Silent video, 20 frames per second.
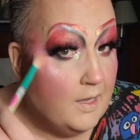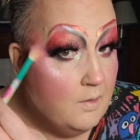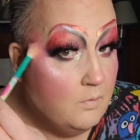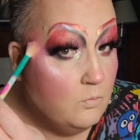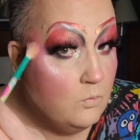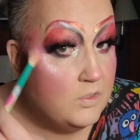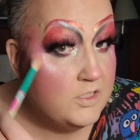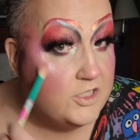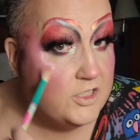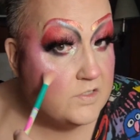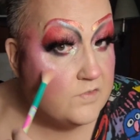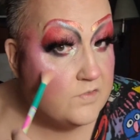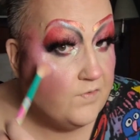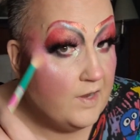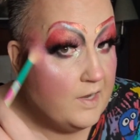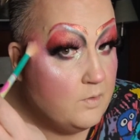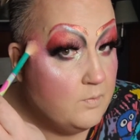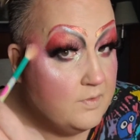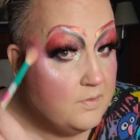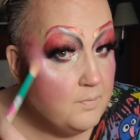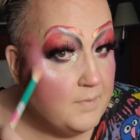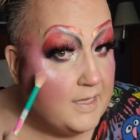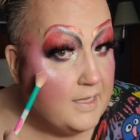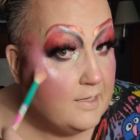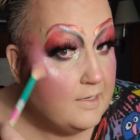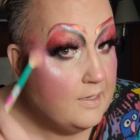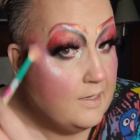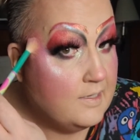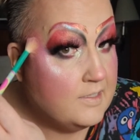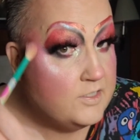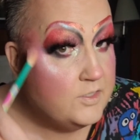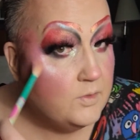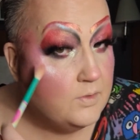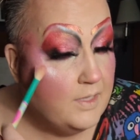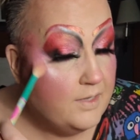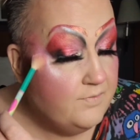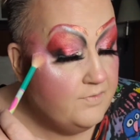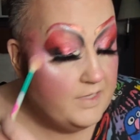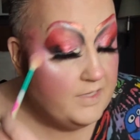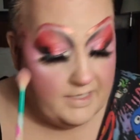which is fine with me. I do
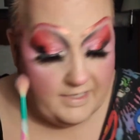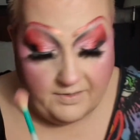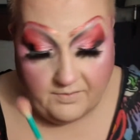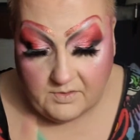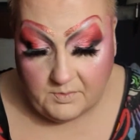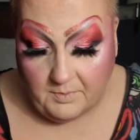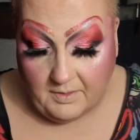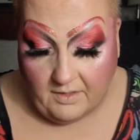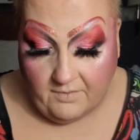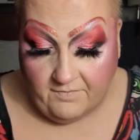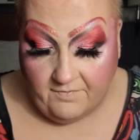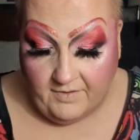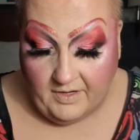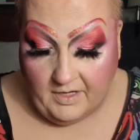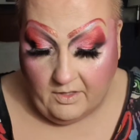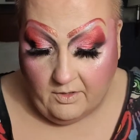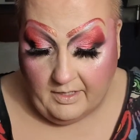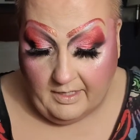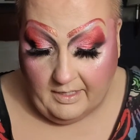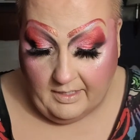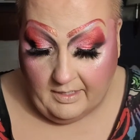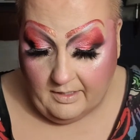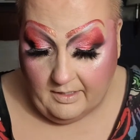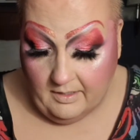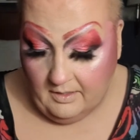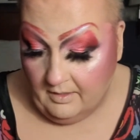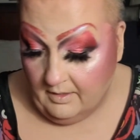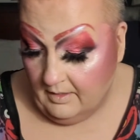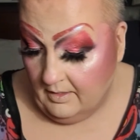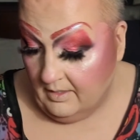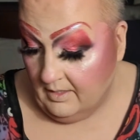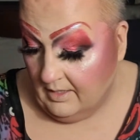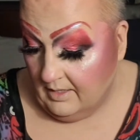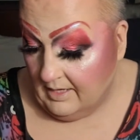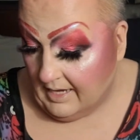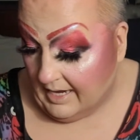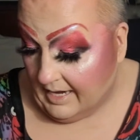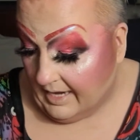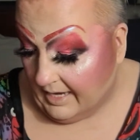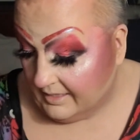love that it gives me a very
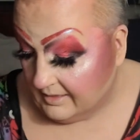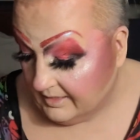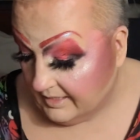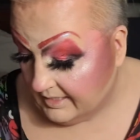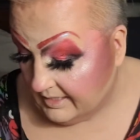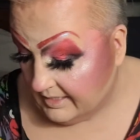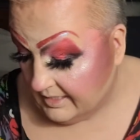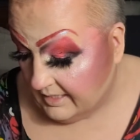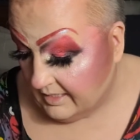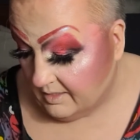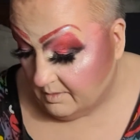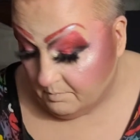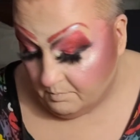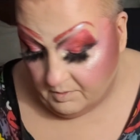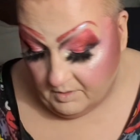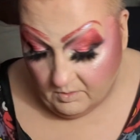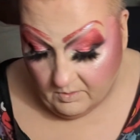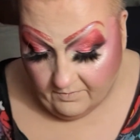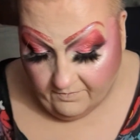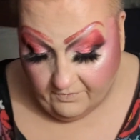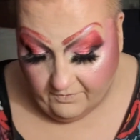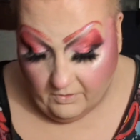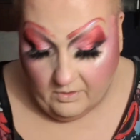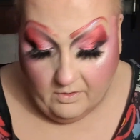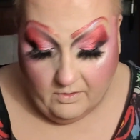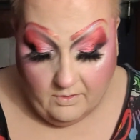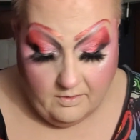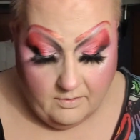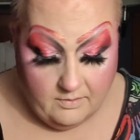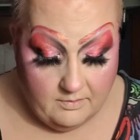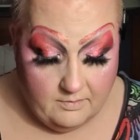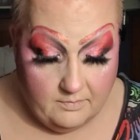highlighty, beautiful.